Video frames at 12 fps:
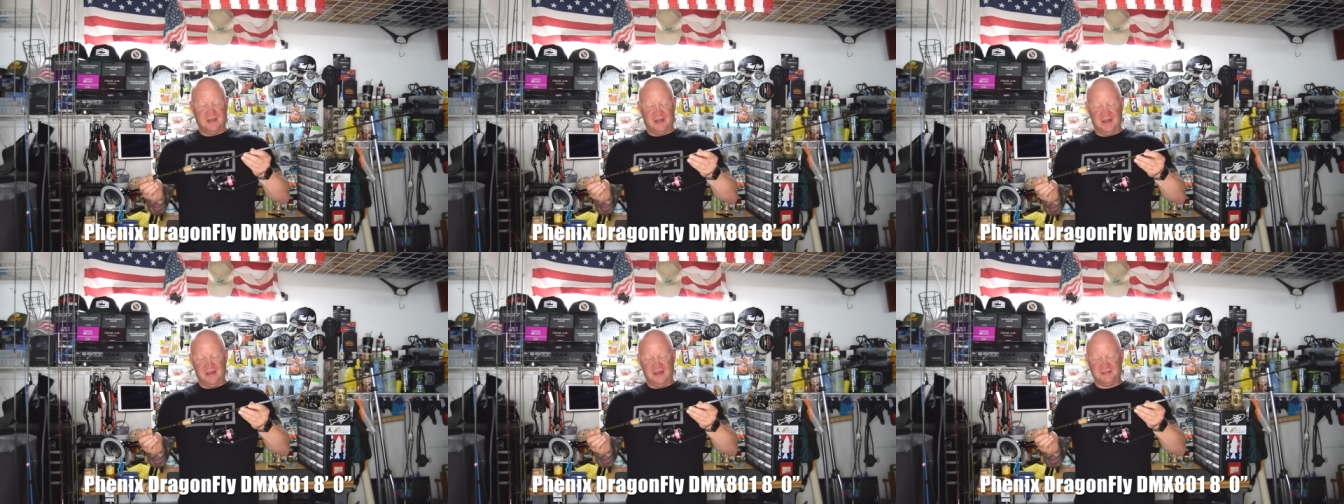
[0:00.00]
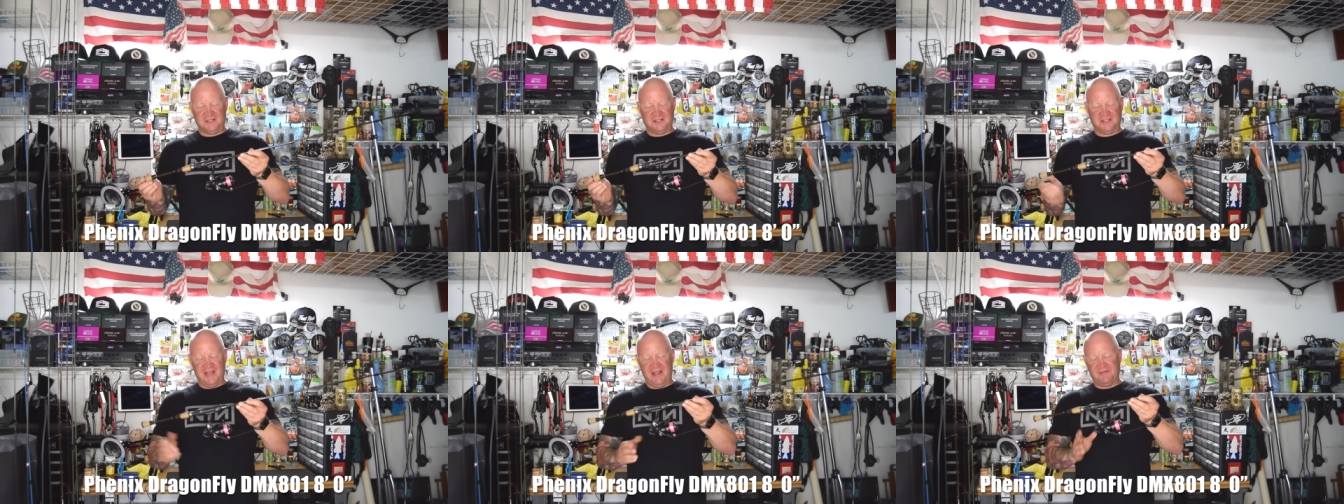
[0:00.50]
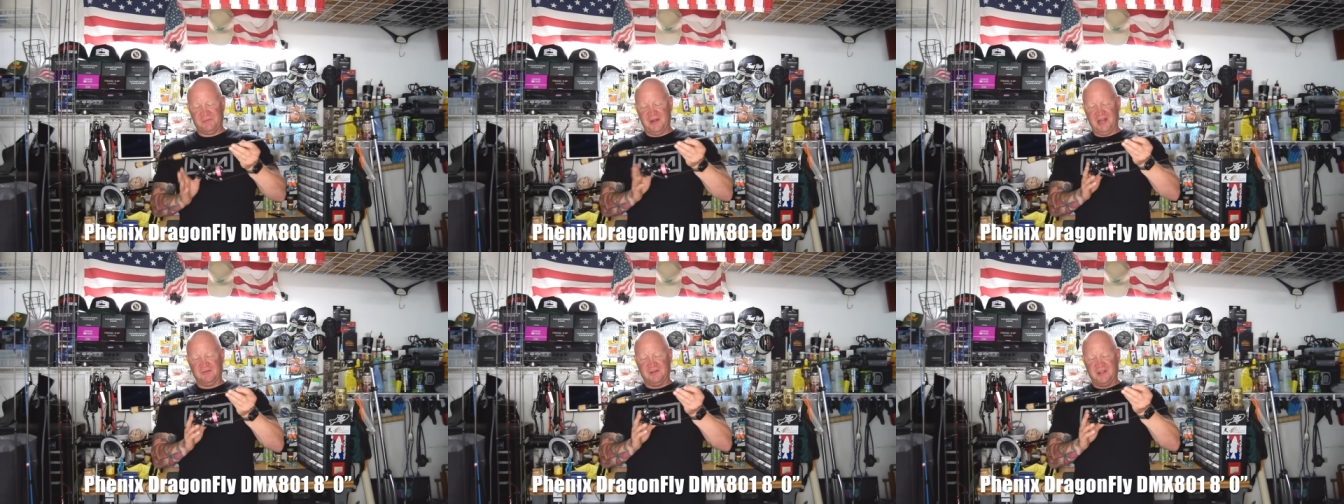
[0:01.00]
As you can see, I have it
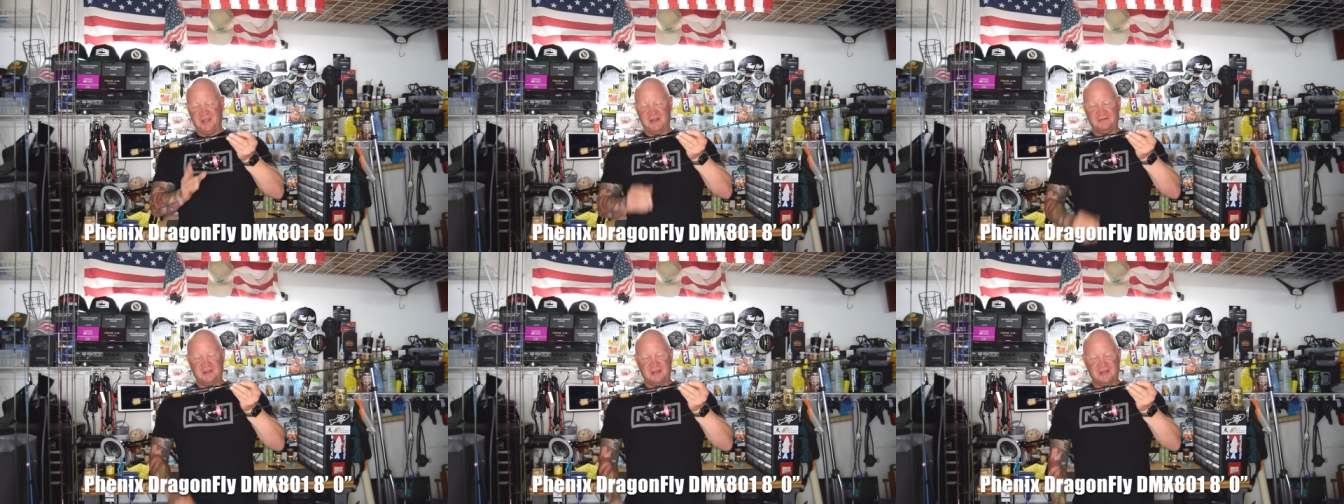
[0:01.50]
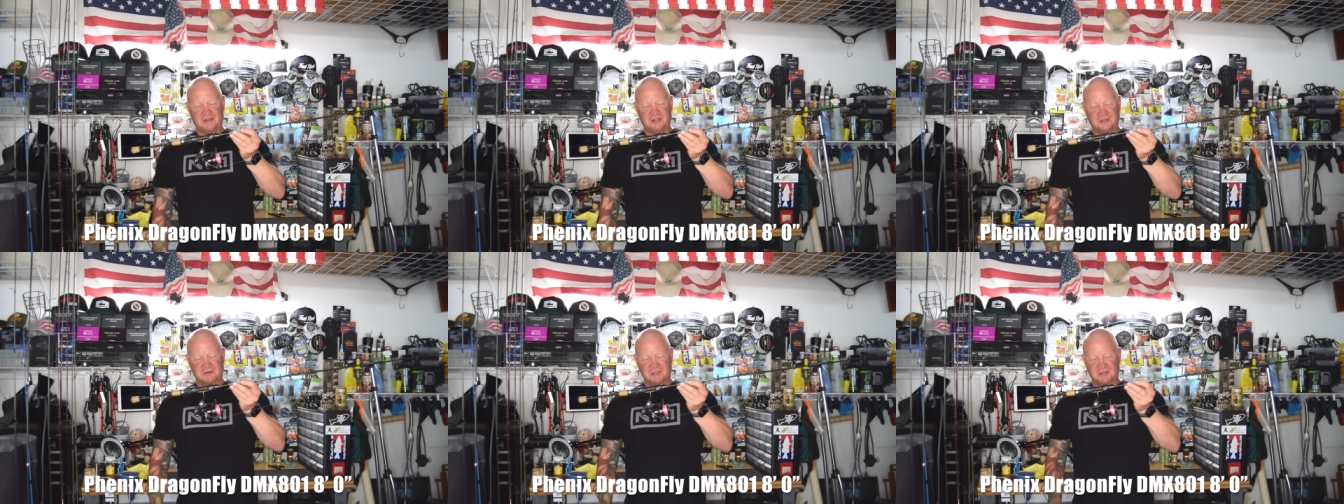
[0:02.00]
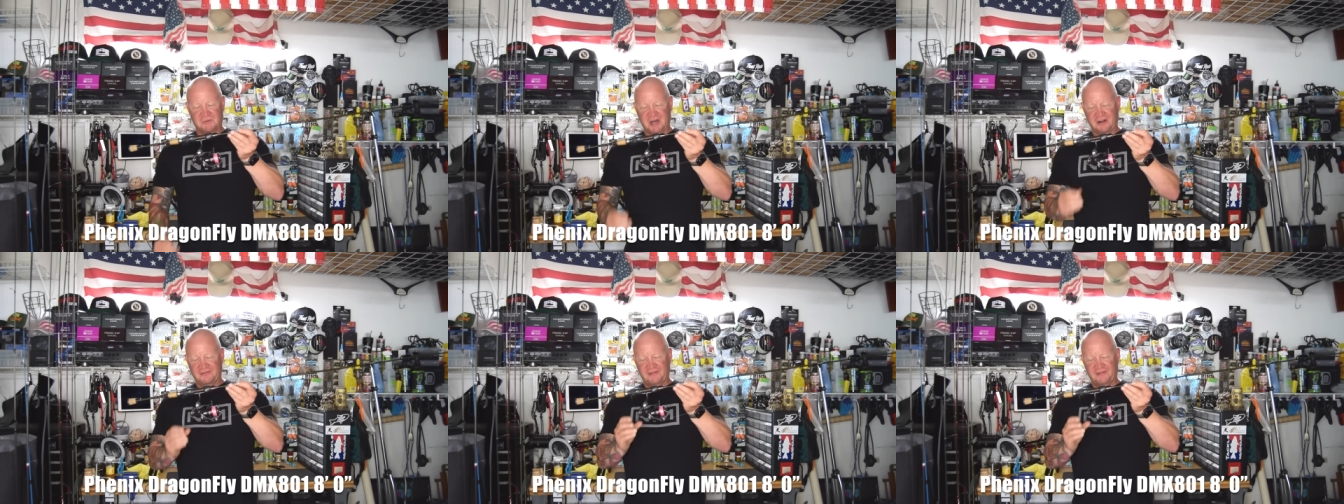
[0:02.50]
paired with a Shimano